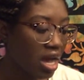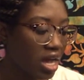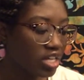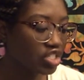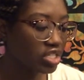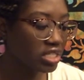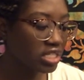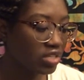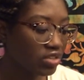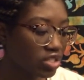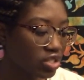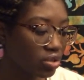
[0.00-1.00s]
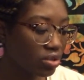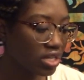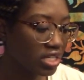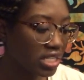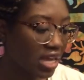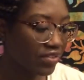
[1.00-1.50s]
Asha's secret
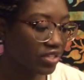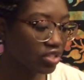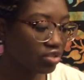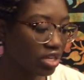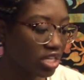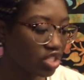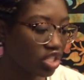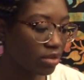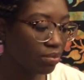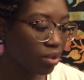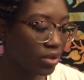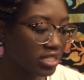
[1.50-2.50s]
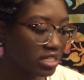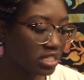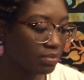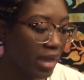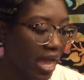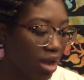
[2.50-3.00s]
stories have a strange and
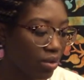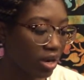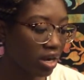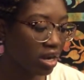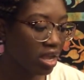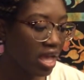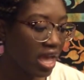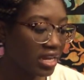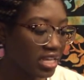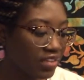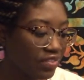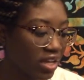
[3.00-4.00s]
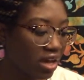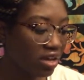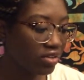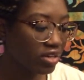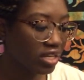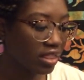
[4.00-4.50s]
poisonous power, and even
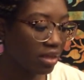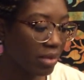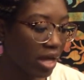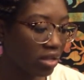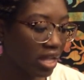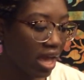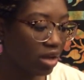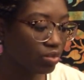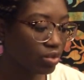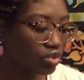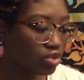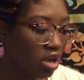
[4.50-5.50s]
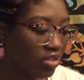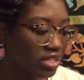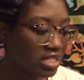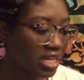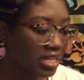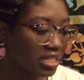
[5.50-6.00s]
uttering them out loud will draw the
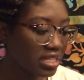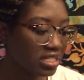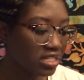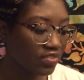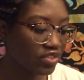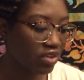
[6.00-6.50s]
deadliest of